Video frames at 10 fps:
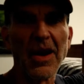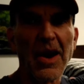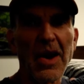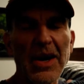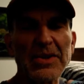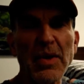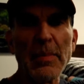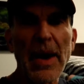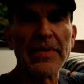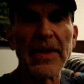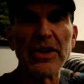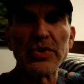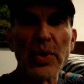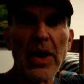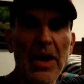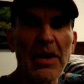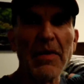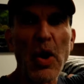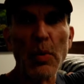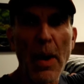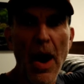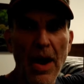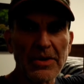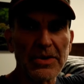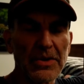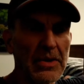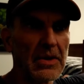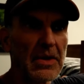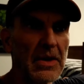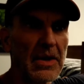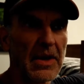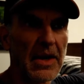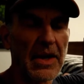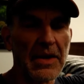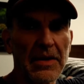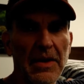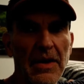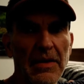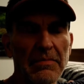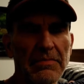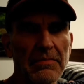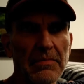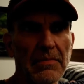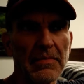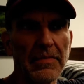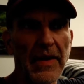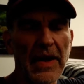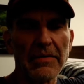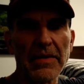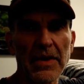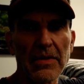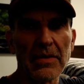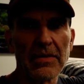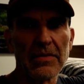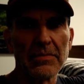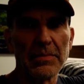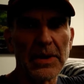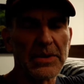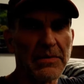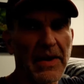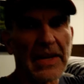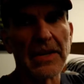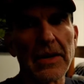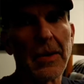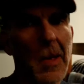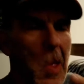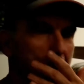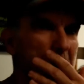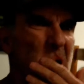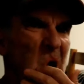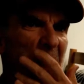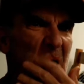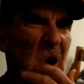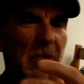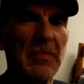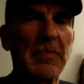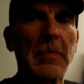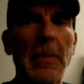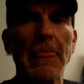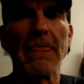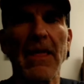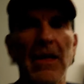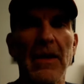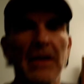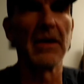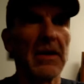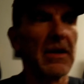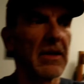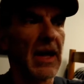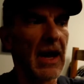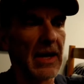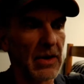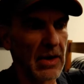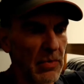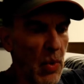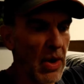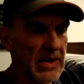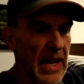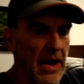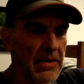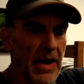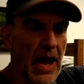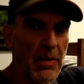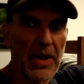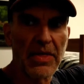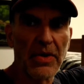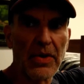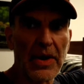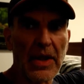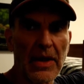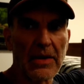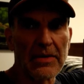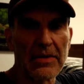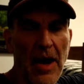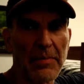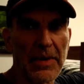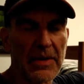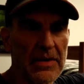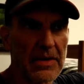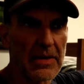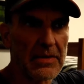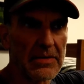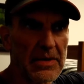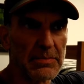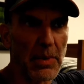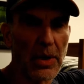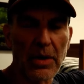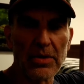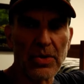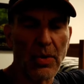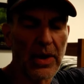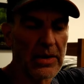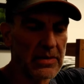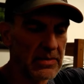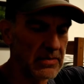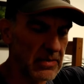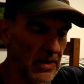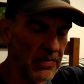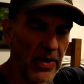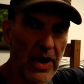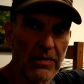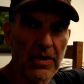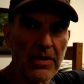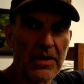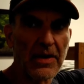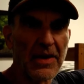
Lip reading: All right, so I'm at the Trail of Hope Hostel in Fayetteville, Pennsylvania. Yeah, I walked down Highway 30 and stopped at this burger joint. Took forever.